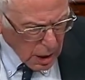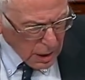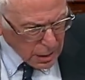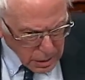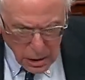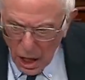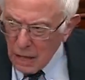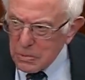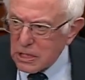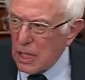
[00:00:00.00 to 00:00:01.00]
the
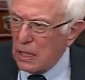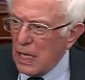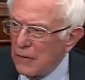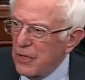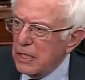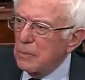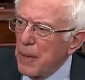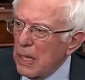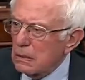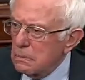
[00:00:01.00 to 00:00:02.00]
time is now to have that
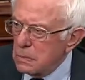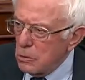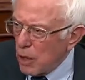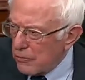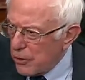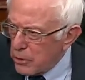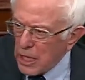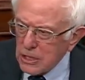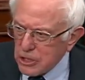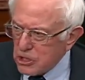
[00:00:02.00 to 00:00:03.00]
debate you want to vote
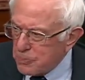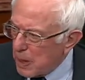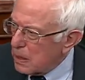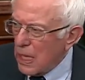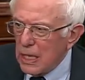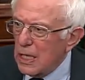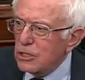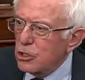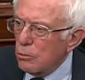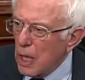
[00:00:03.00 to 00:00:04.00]
against this bill? Hey, that's
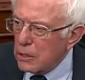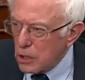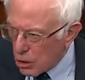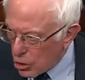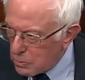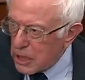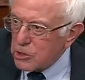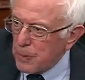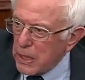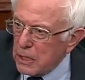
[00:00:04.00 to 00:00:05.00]
your right. You go home and
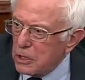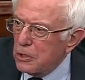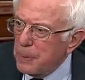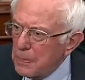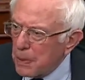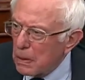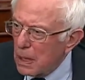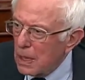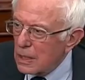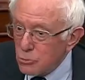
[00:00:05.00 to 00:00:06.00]
explain it to the people.
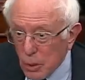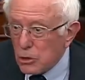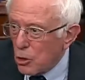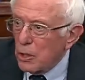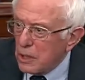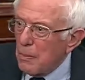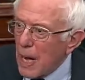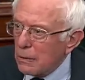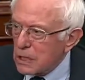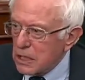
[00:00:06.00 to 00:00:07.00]
It's what
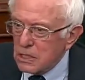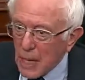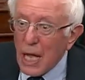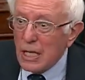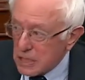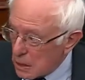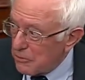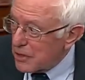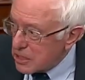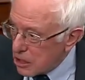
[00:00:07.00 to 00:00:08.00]
democracies are. Some of
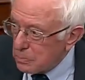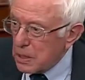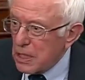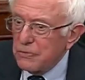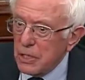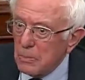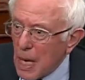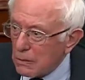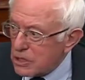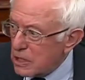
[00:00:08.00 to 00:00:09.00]
us still believe in
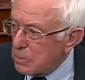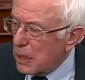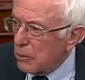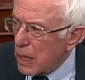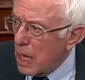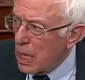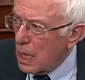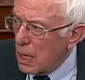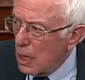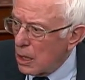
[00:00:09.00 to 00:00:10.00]
democracy, by the way.
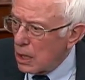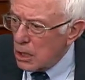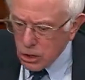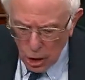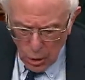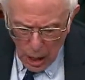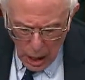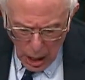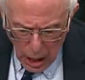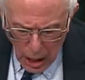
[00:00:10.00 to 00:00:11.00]
So
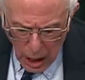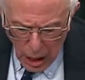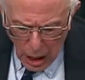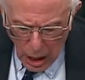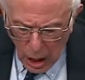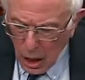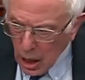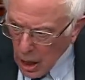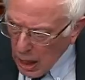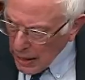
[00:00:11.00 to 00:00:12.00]

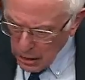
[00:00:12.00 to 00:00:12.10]
I